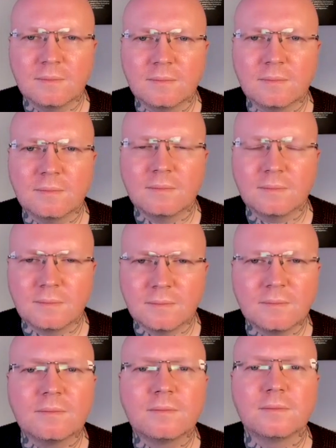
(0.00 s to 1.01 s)
comes
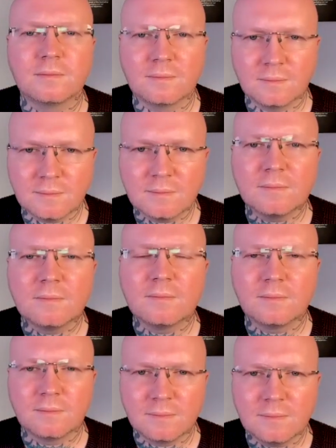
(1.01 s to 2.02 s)
and however you
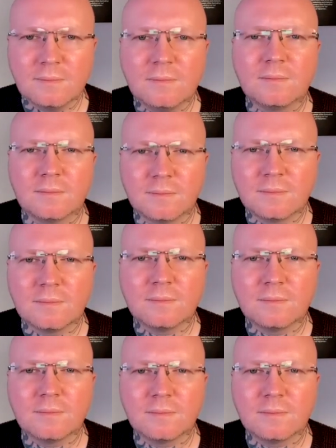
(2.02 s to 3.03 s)
receive your
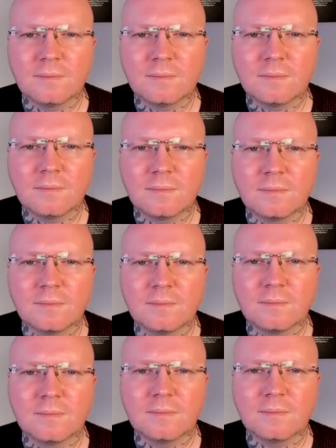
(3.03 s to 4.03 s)
communication
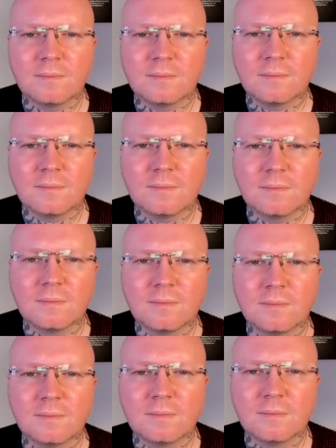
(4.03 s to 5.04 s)
naturally, then
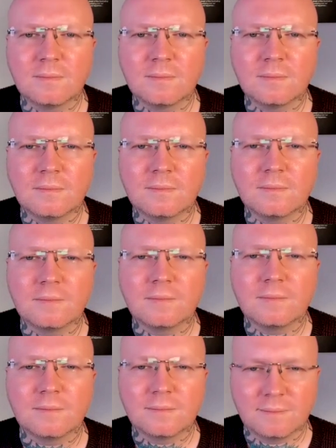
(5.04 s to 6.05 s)
you put the right
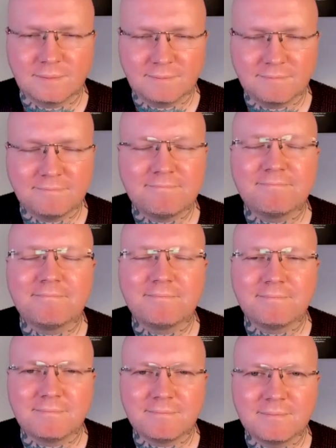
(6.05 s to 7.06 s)
technique and
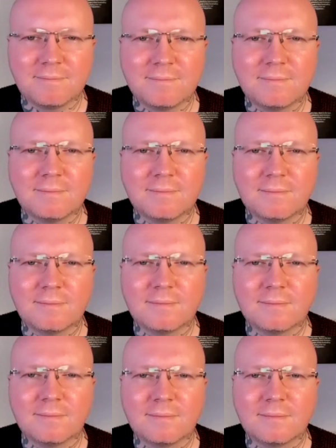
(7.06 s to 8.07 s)
structure. But we've done
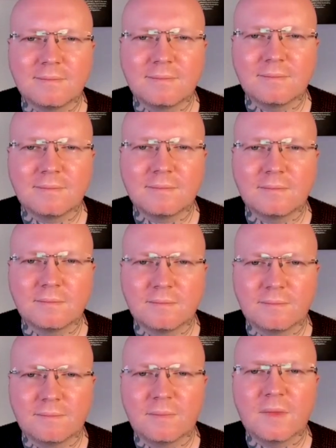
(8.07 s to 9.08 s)
it, we've took away the
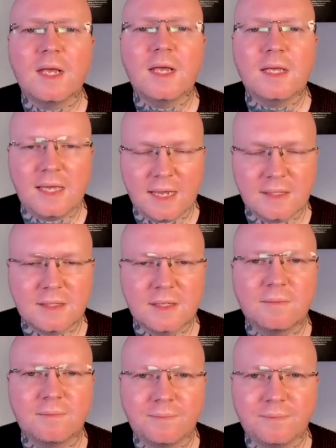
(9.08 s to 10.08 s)
naturalness and just put
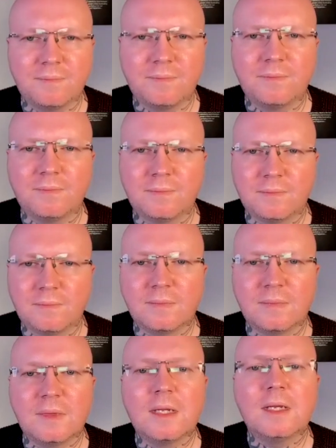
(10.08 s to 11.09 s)
it all technique and
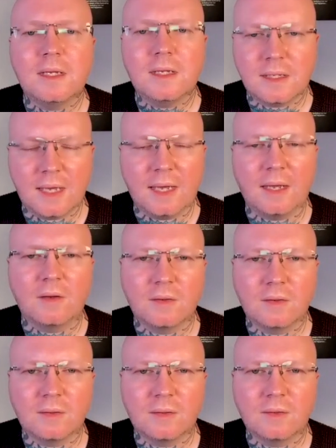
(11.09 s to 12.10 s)
structure. So if we can
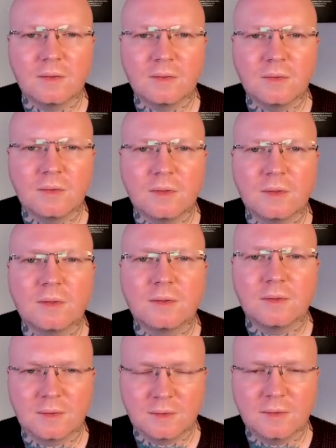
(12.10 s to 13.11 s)
put in naturalness
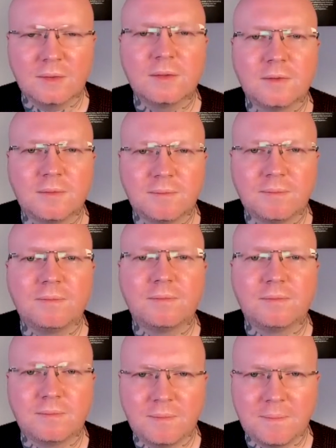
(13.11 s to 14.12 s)
first, then
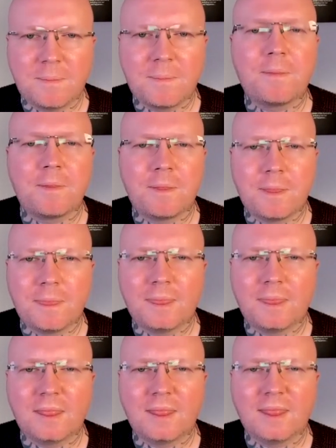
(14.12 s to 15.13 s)
technique and structure.